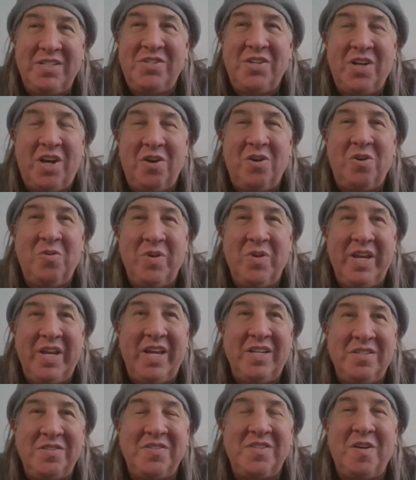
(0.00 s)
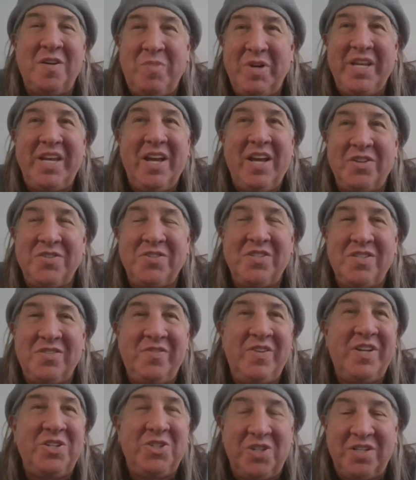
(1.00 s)
to go in somebody else's
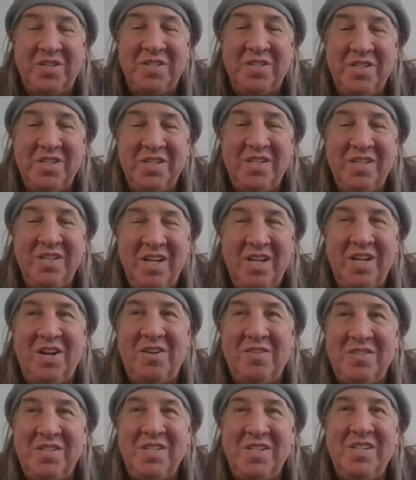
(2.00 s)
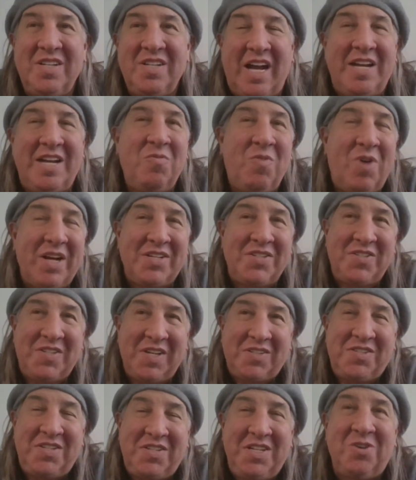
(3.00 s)
vision. You know, I didn't want a
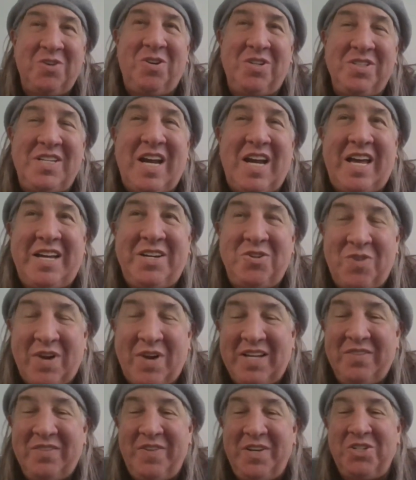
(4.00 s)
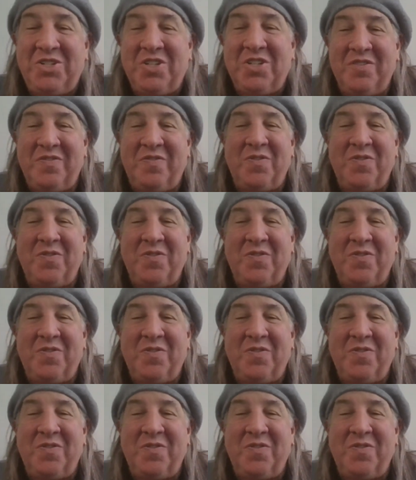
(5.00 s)
50 year old guy creating vision